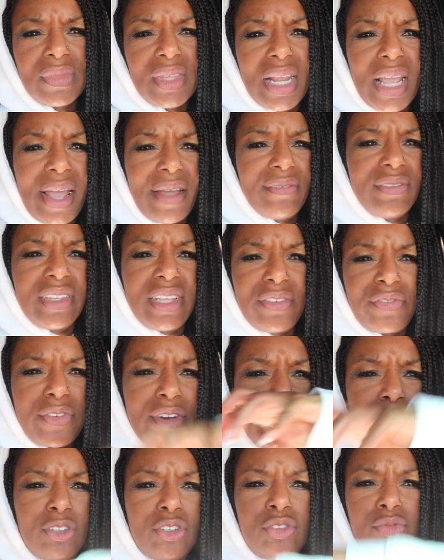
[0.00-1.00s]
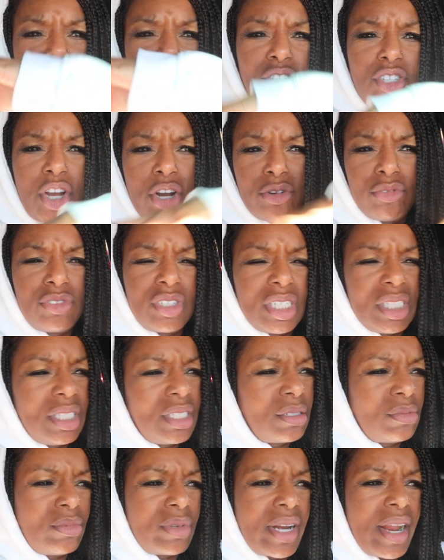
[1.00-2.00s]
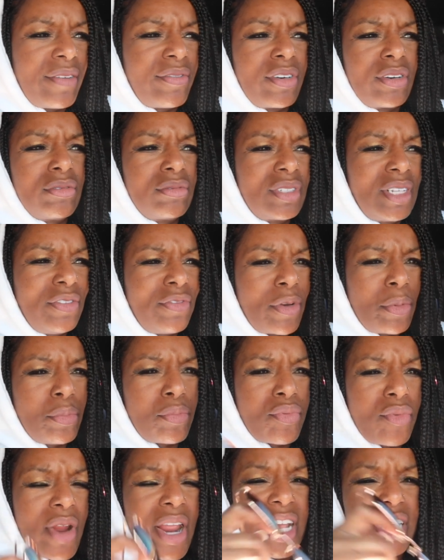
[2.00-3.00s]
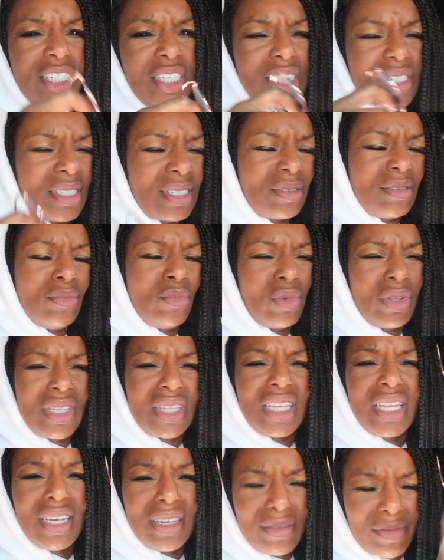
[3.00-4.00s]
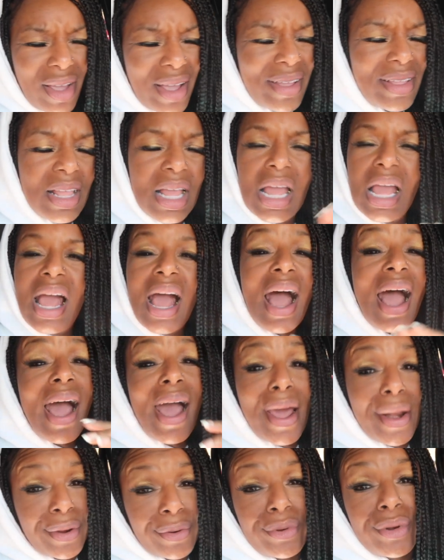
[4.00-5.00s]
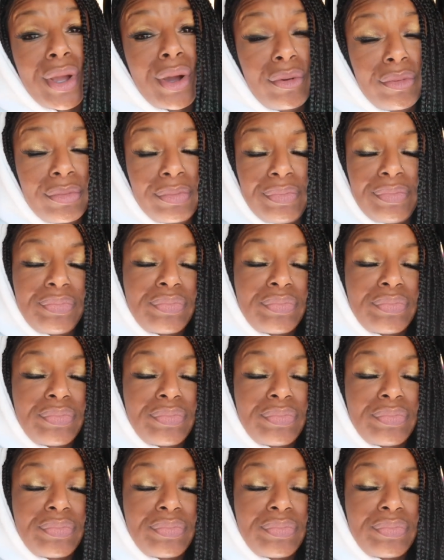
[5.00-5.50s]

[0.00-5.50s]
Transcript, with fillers: They have different churches, whatever, different branches within, I don't know.